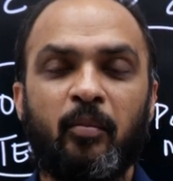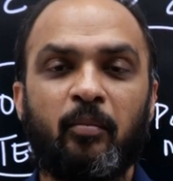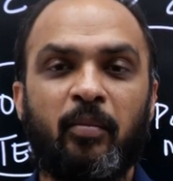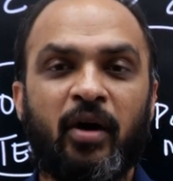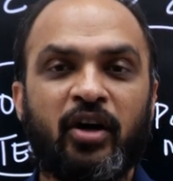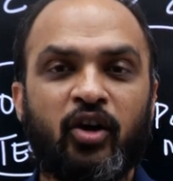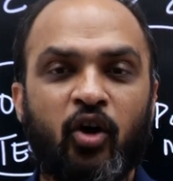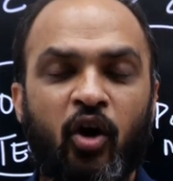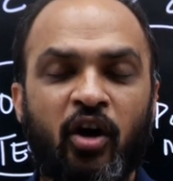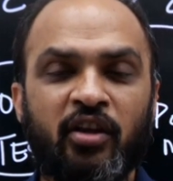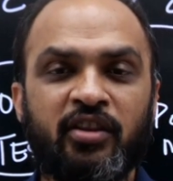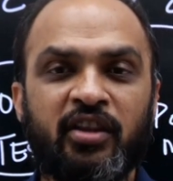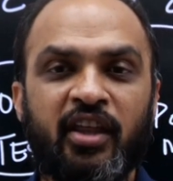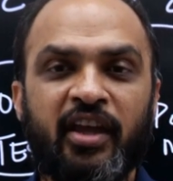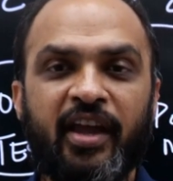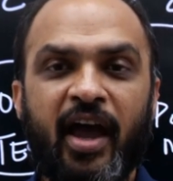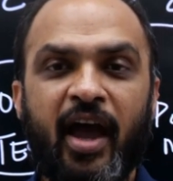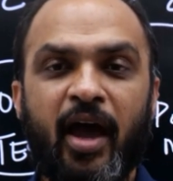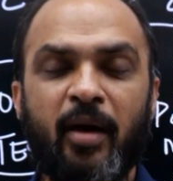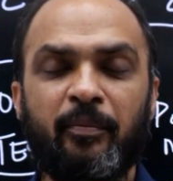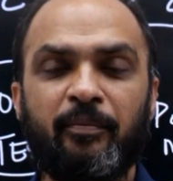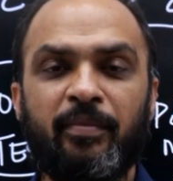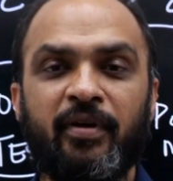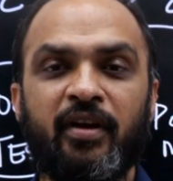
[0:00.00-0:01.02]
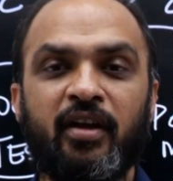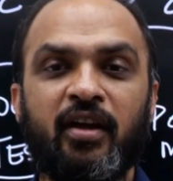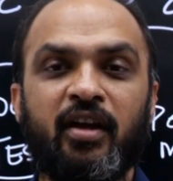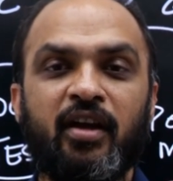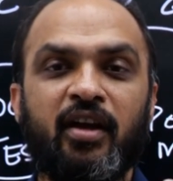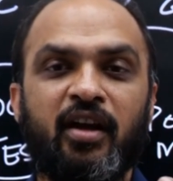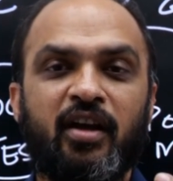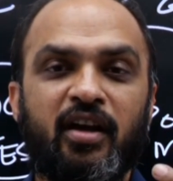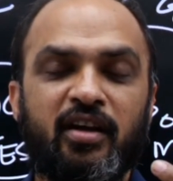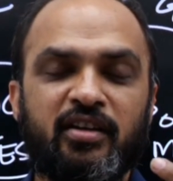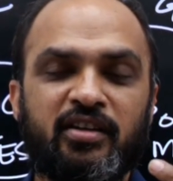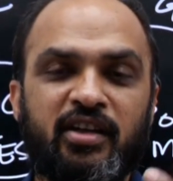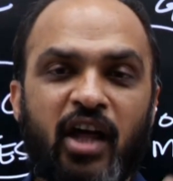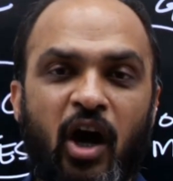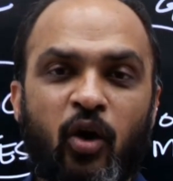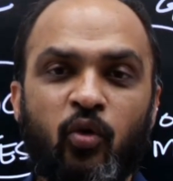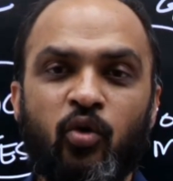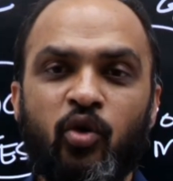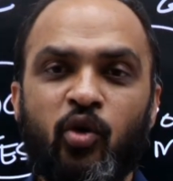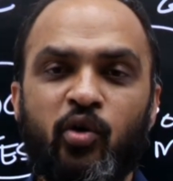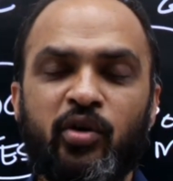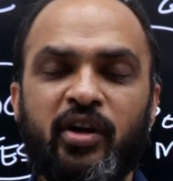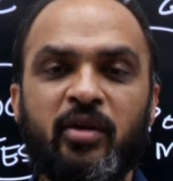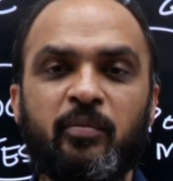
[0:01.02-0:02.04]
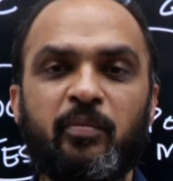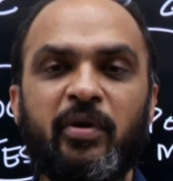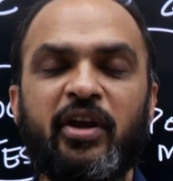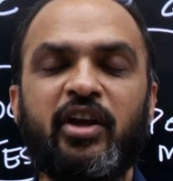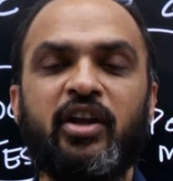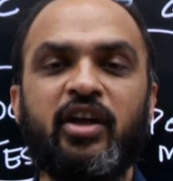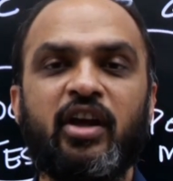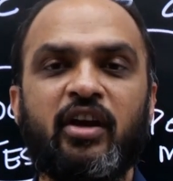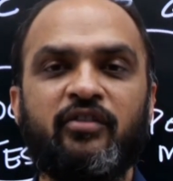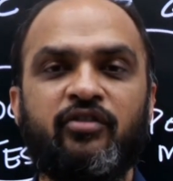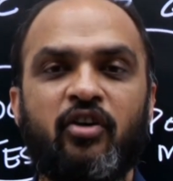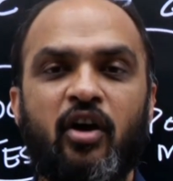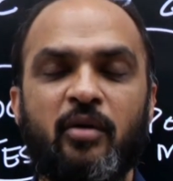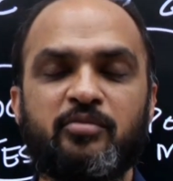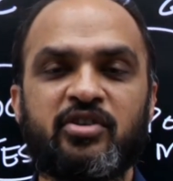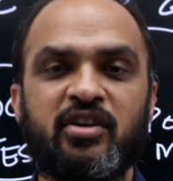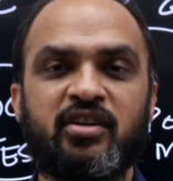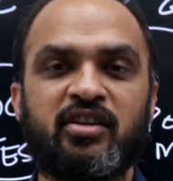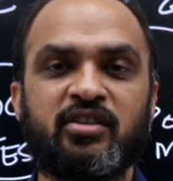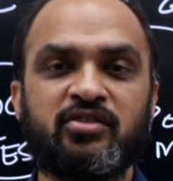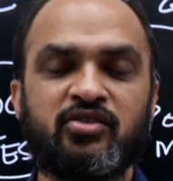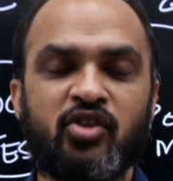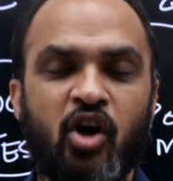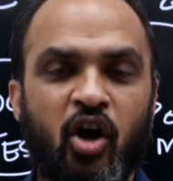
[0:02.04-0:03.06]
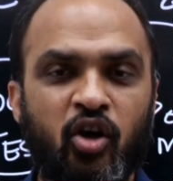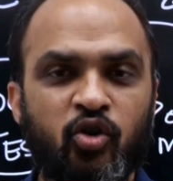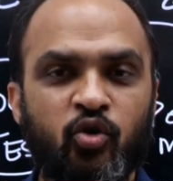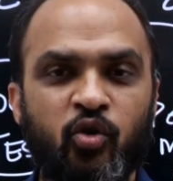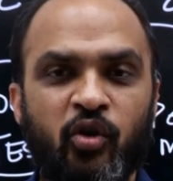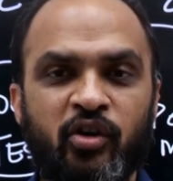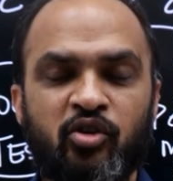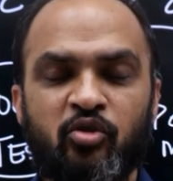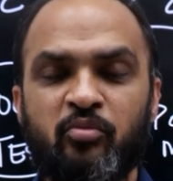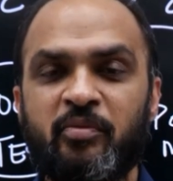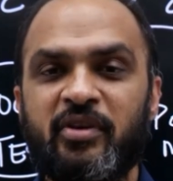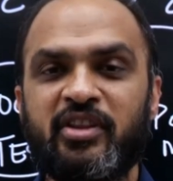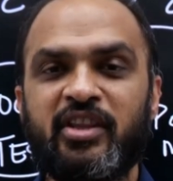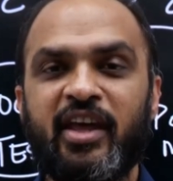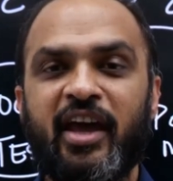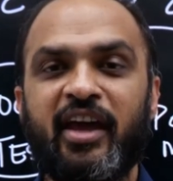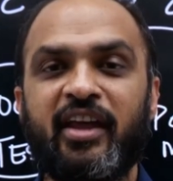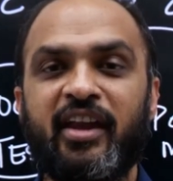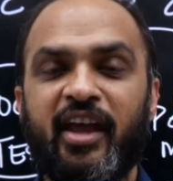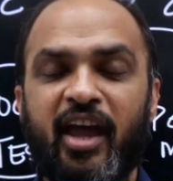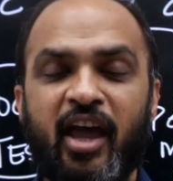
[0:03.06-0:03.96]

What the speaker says: But on the app, downloading PDF option is not going to be there